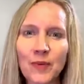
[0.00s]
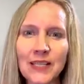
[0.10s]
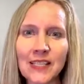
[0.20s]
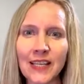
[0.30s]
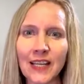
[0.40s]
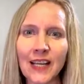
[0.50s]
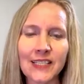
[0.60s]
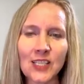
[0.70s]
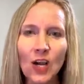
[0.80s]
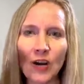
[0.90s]
it cuts
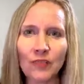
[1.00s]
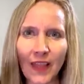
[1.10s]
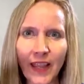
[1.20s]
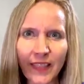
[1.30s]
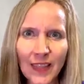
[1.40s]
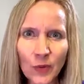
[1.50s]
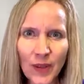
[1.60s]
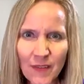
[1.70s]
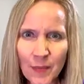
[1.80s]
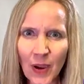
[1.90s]
off, like I think we have
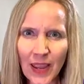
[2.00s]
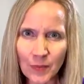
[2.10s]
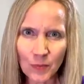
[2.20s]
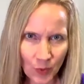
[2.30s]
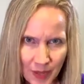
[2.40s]
about 8 more minutes.